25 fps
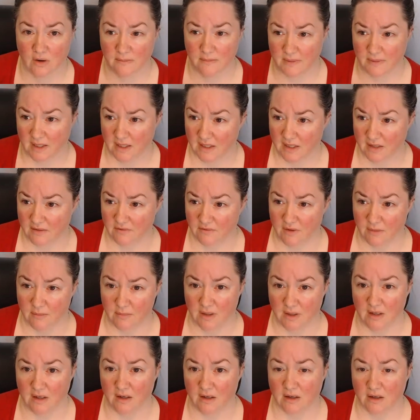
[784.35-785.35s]
I'm going to give them
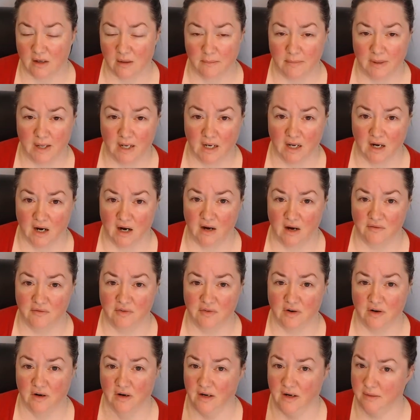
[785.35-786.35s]
a compelling
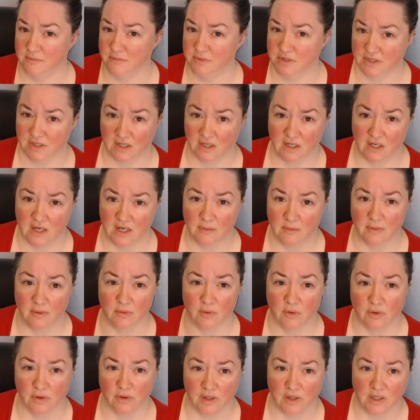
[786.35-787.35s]
offer and I'm just going to keep it
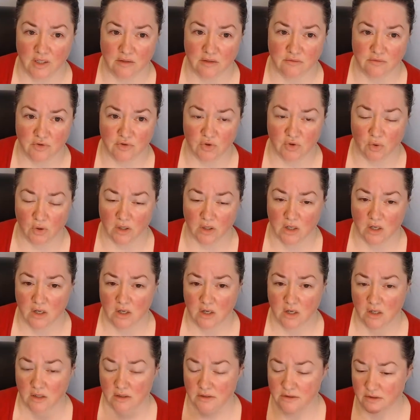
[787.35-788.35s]
really short.
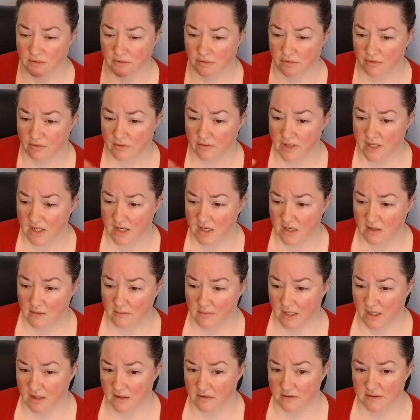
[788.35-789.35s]
So three
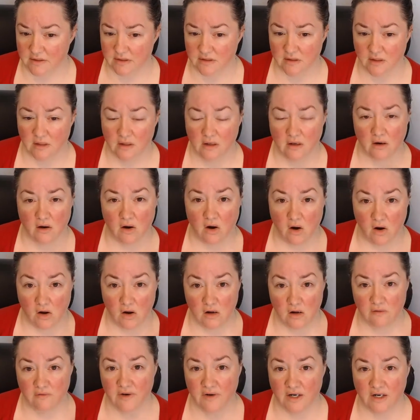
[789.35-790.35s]
emails
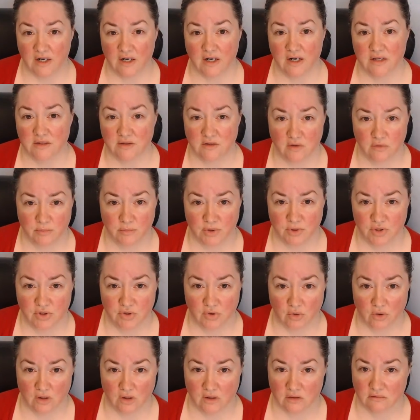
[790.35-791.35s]
all very super
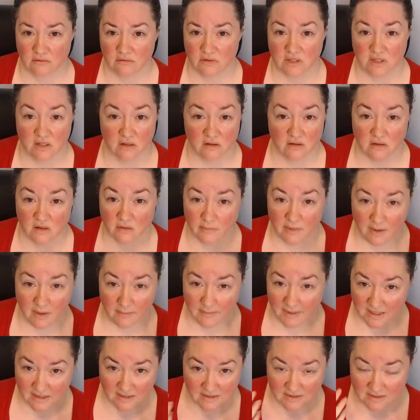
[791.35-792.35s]
short. Still took me
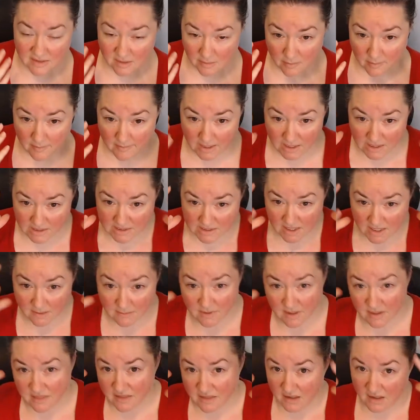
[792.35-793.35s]
about the same amount of time
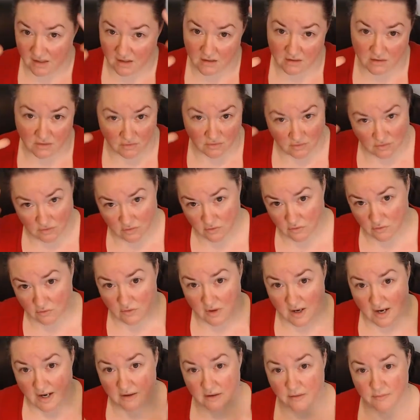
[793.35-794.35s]
to think
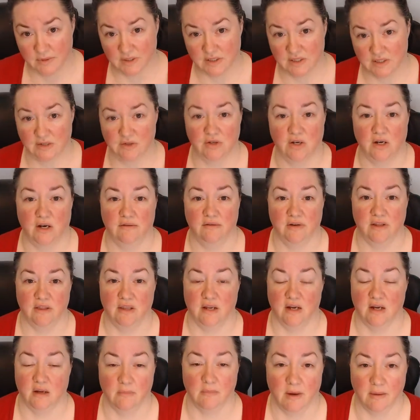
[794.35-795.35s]
through how to position
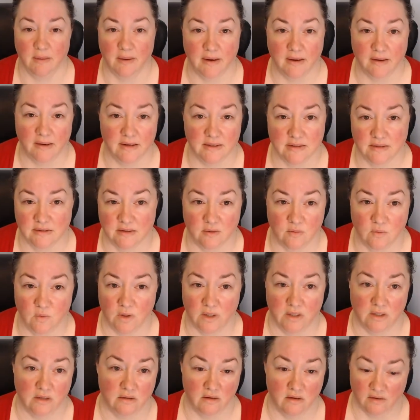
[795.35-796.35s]
everything in my mind as it
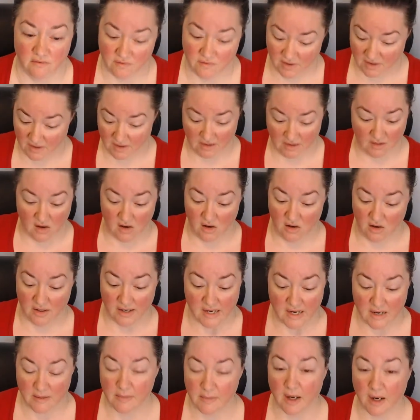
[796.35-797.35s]
would a very long
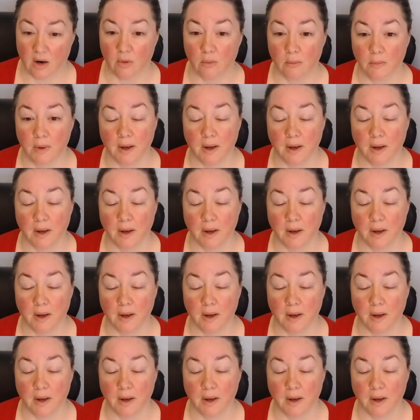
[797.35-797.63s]
email.